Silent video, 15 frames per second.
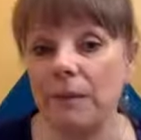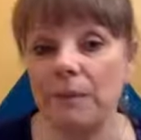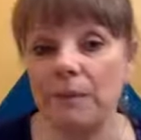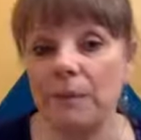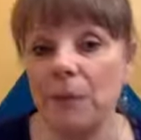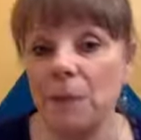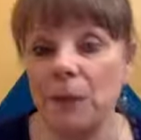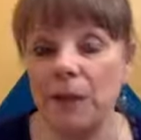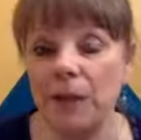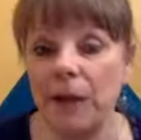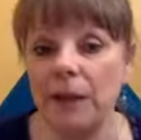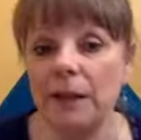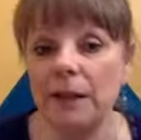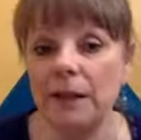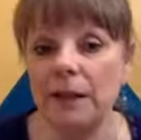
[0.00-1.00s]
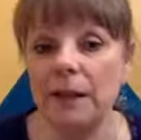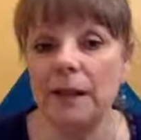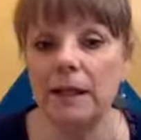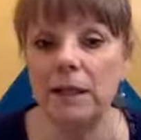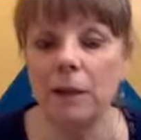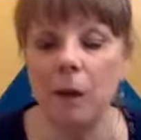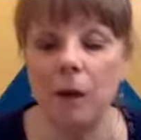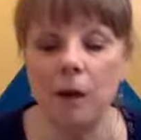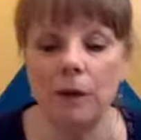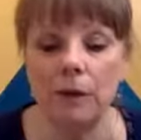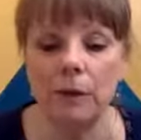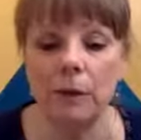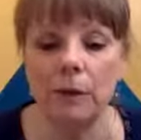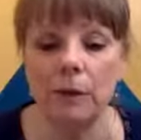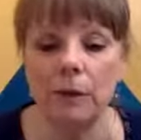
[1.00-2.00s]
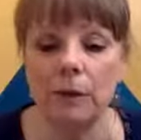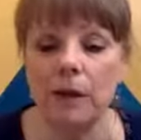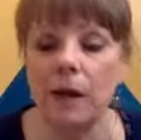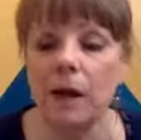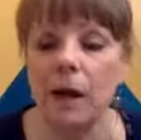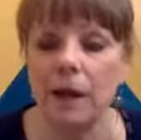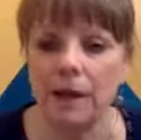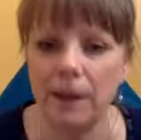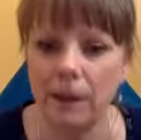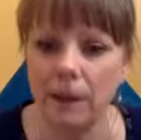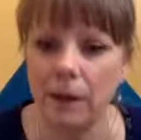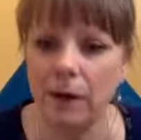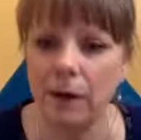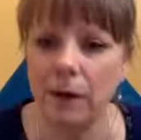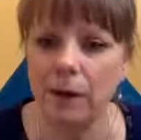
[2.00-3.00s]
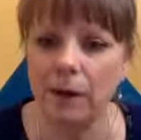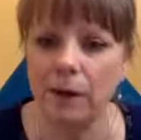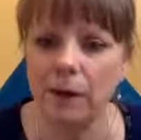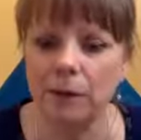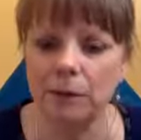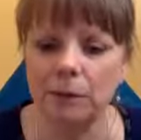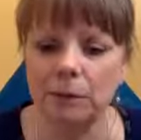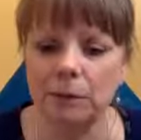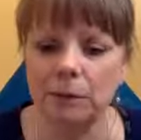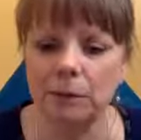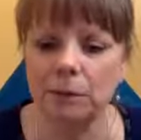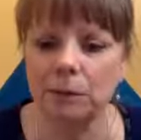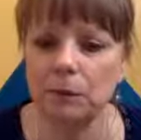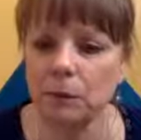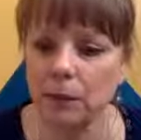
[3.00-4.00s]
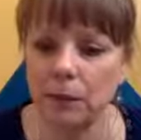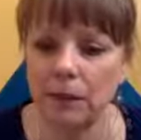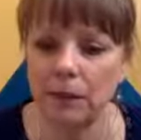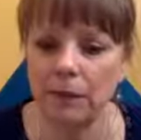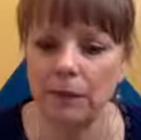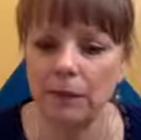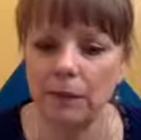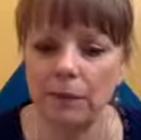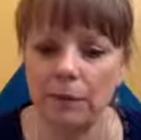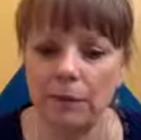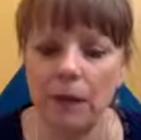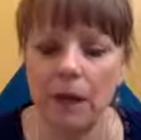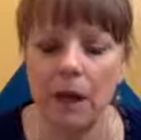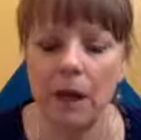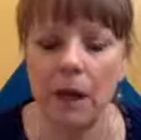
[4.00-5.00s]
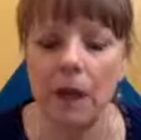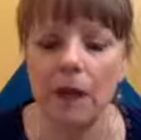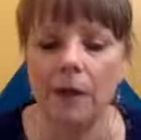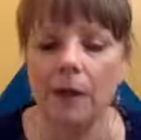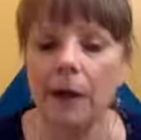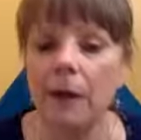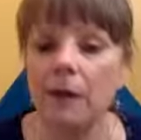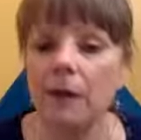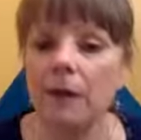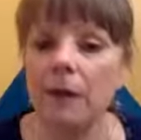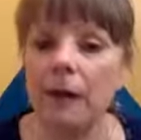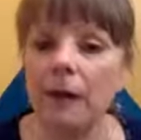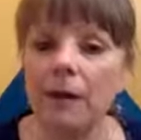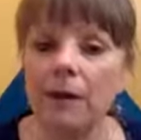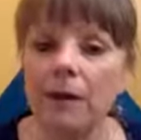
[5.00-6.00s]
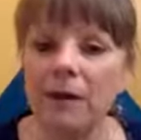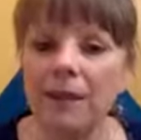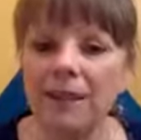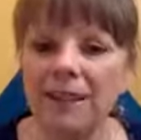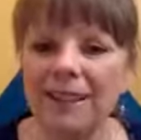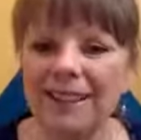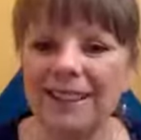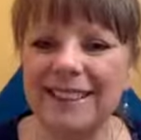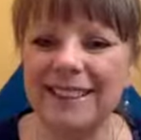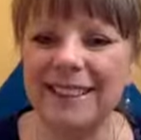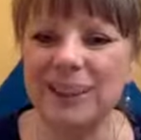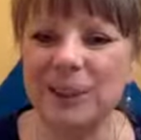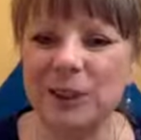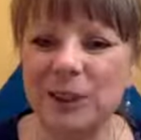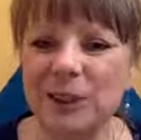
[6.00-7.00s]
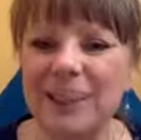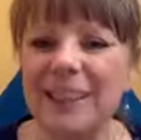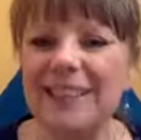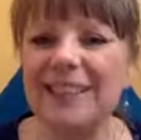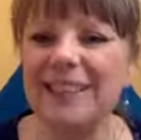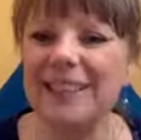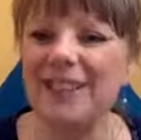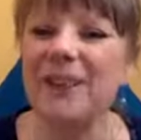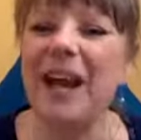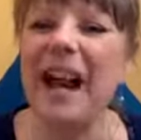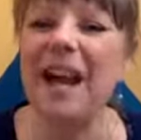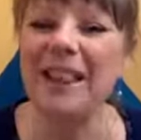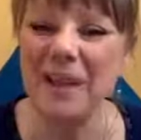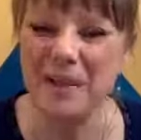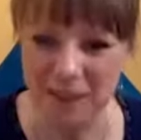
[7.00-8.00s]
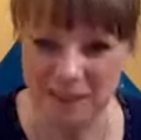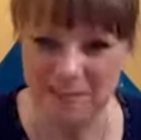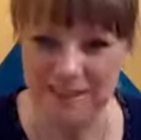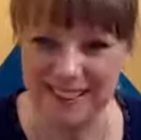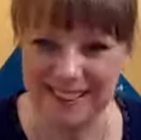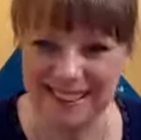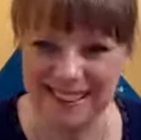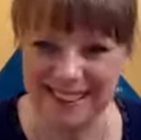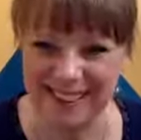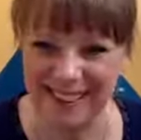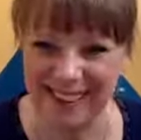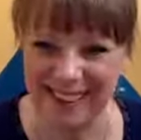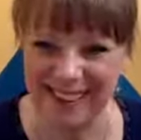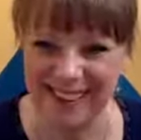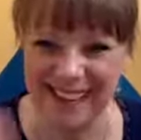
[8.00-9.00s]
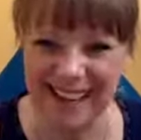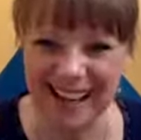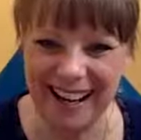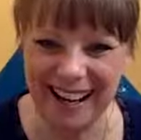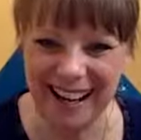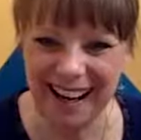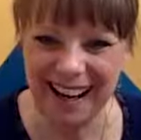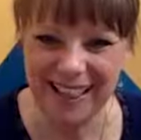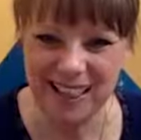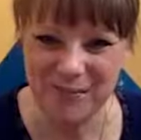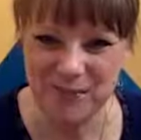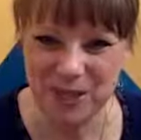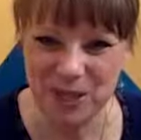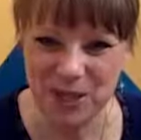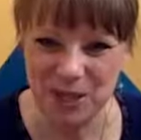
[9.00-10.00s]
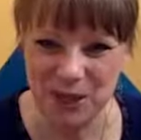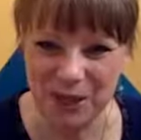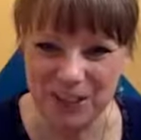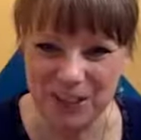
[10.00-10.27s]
modality that you offer out there that might offer them some relief. Now, the other thing that is a little tricky is, as you hand them a business card, hand them